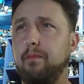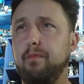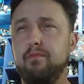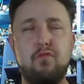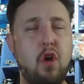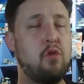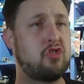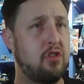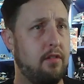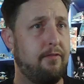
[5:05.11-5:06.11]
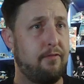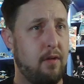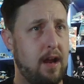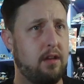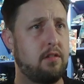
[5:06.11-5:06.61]
notion of
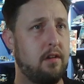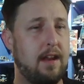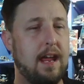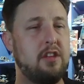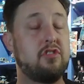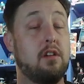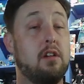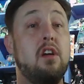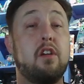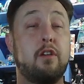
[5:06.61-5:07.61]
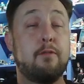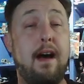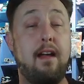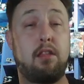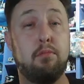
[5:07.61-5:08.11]
fright or danger could
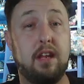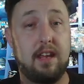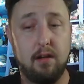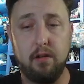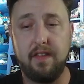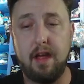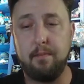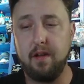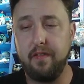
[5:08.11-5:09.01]
possibly kill them.